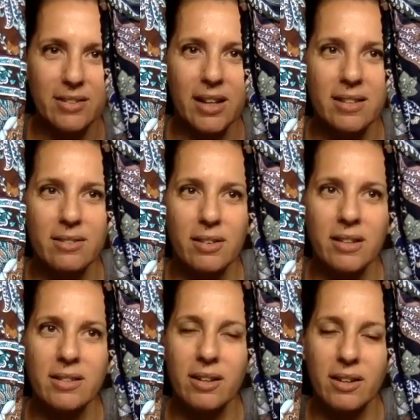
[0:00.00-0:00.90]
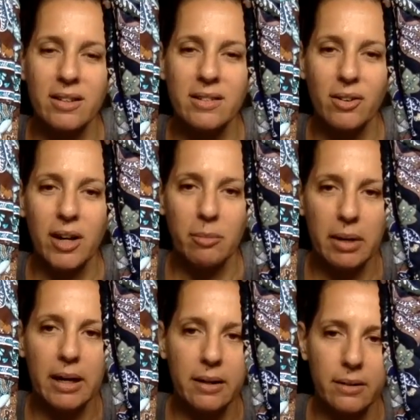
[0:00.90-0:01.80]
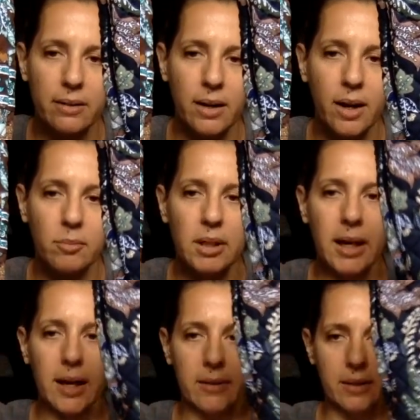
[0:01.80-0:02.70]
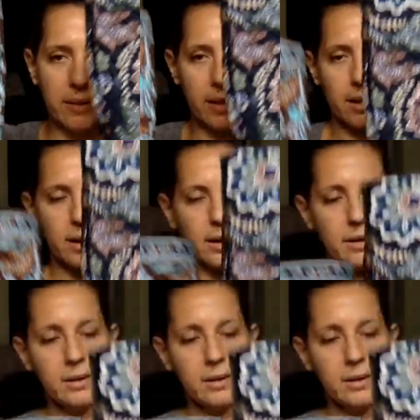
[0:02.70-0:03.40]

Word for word: It's, it's a it's a great pattern, and I'm glad that they.